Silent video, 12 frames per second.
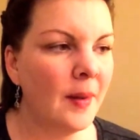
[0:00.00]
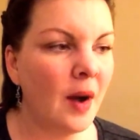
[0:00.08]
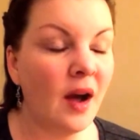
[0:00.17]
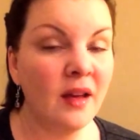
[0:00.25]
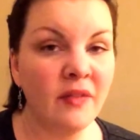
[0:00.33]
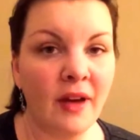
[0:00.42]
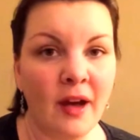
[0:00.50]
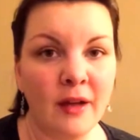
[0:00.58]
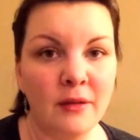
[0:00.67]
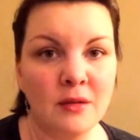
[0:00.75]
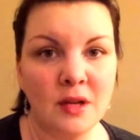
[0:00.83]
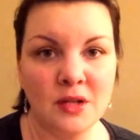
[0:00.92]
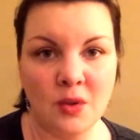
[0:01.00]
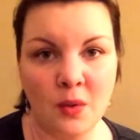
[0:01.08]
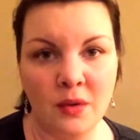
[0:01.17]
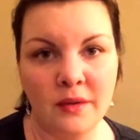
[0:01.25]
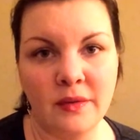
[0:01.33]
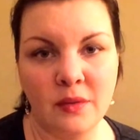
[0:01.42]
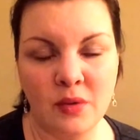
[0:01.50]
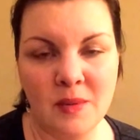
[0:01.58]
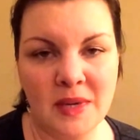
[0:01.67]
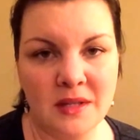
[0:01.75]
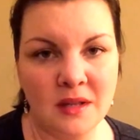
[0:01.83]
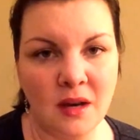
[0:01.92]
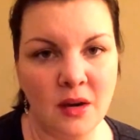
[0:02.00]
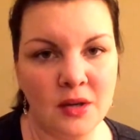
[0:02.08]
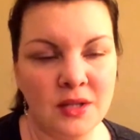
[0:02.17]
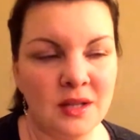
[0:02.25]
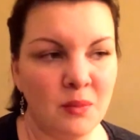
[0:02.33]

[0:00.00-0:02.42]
I've had a total of 3 miscarriages.